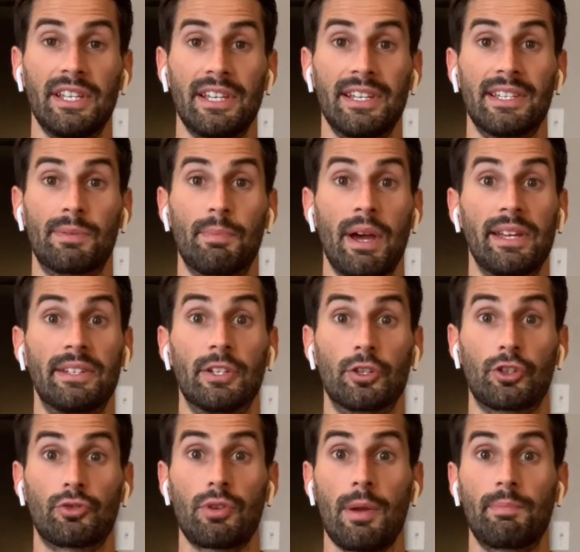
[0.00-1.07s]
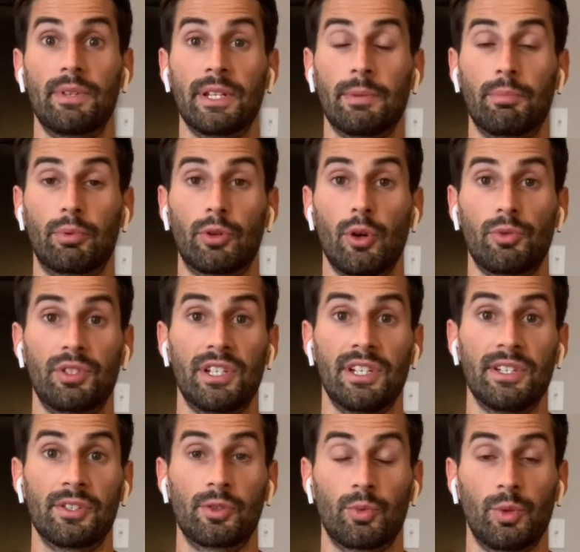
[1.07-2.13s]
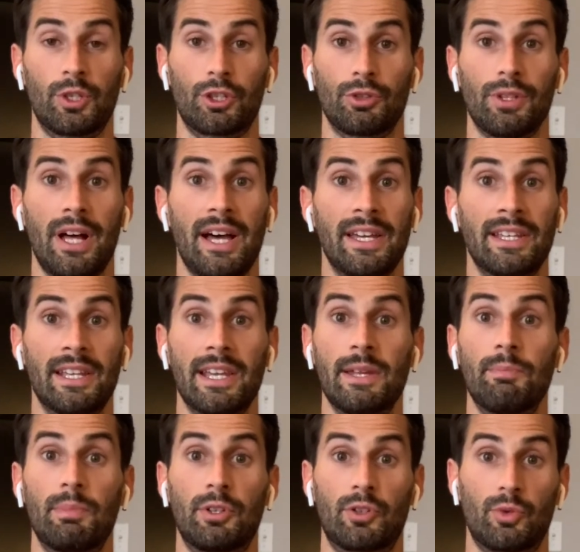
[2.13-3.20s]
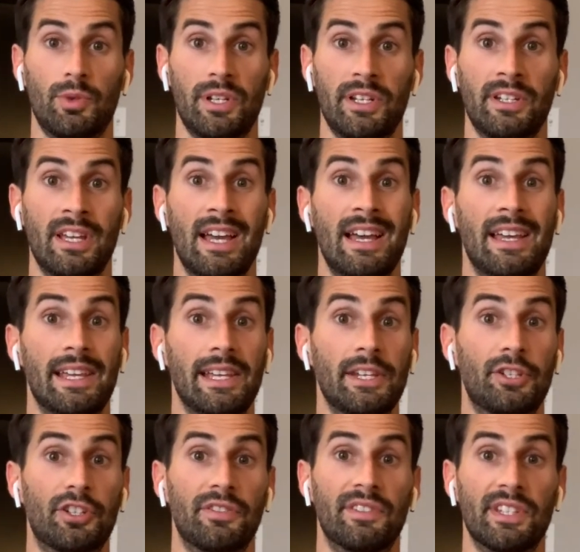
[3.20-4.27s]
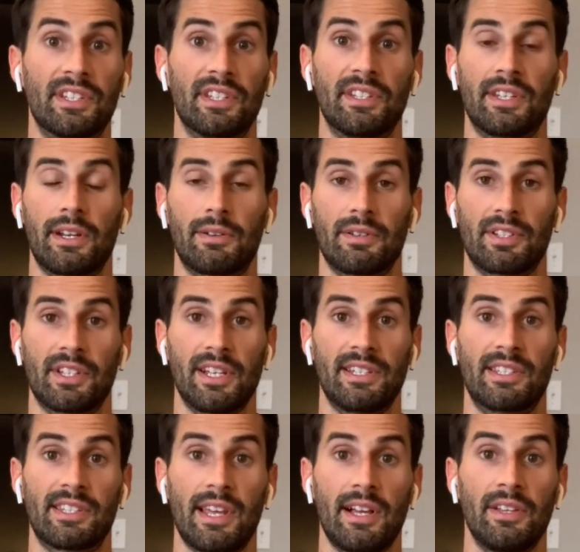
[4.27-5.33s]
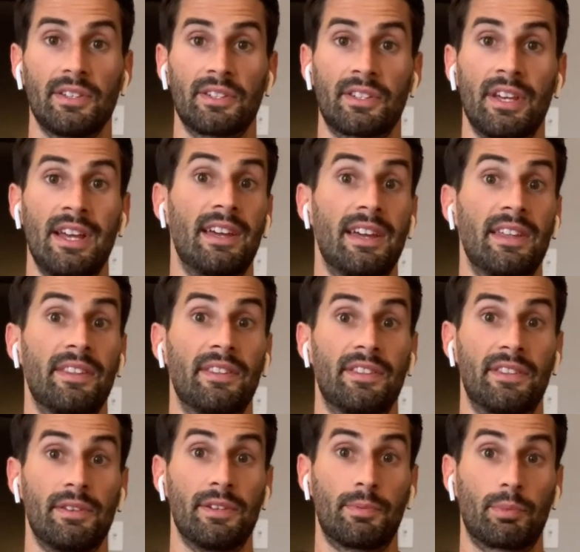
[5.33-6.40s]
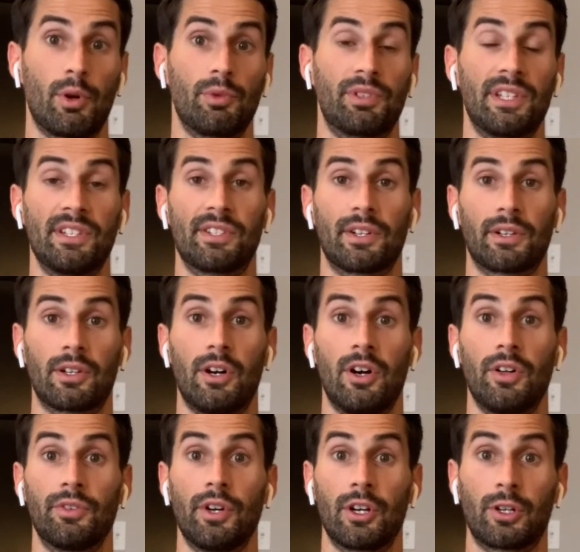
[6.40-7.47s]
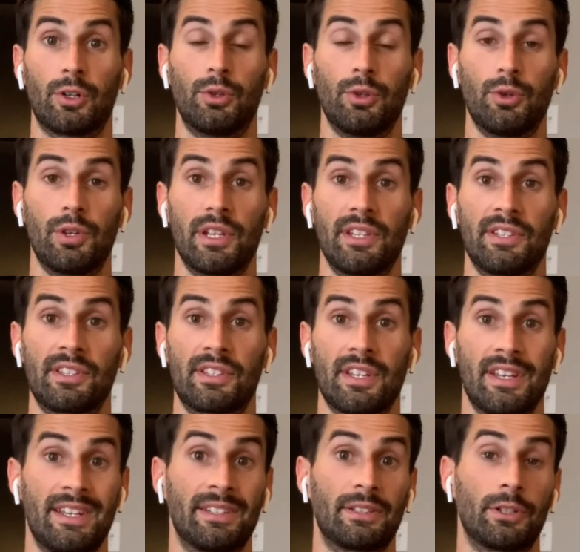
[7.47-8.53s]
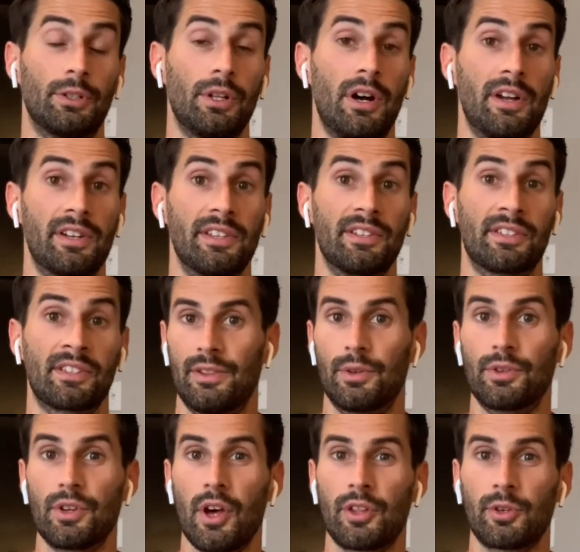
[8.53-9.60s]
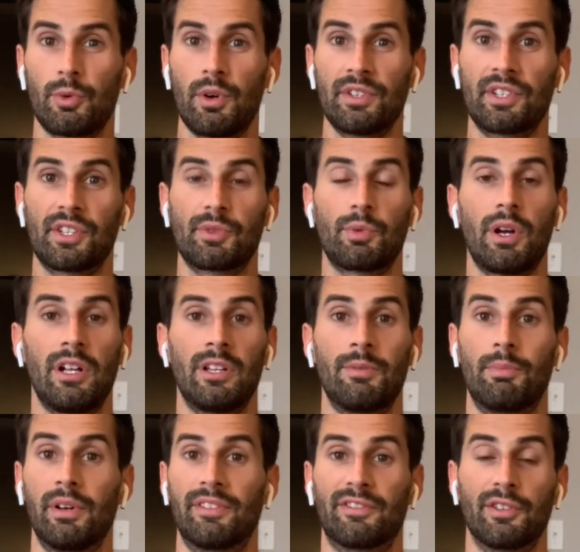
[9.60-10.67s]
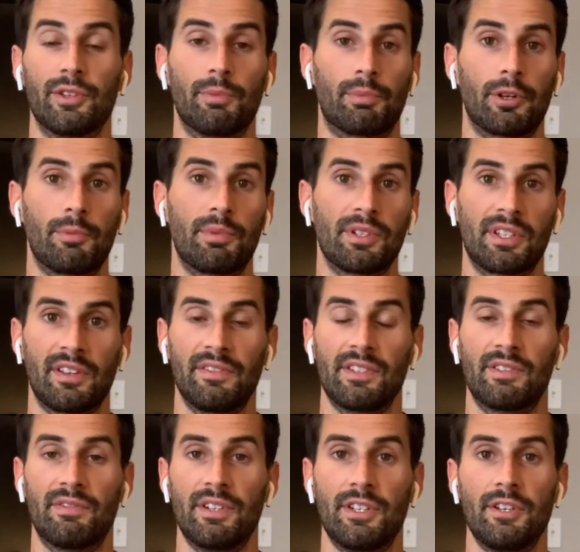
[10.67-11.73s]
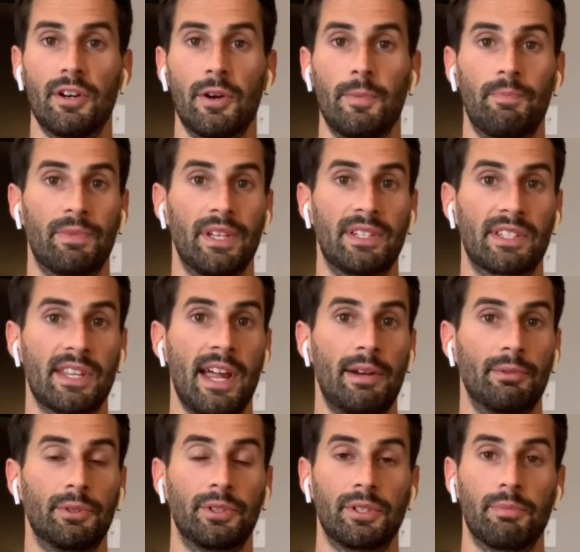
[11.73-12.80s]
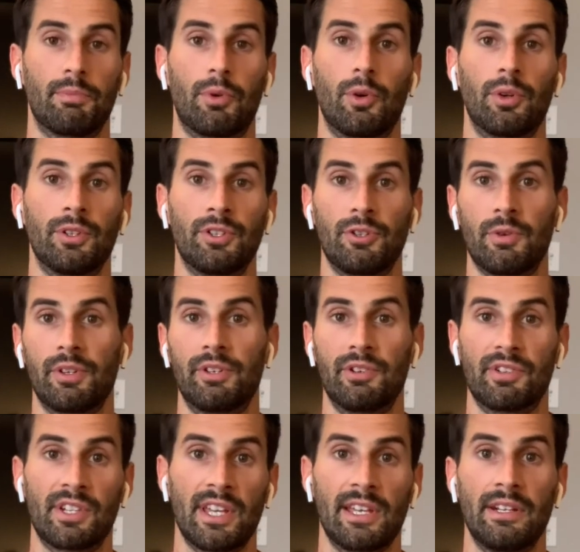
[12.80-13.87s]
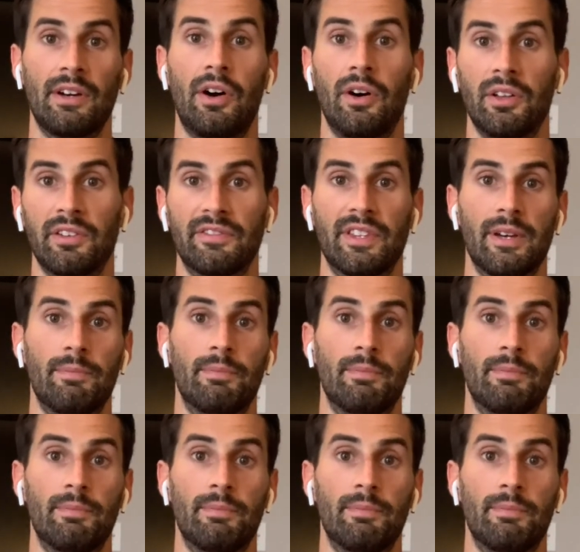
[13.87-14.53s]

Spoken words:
is by disrupting proteins which lie in between each of these enterocyte cells. And these proteins are called agglutins and claudins. There's other ones as well, but for the purpose of this video, it's not really important you understand all of them.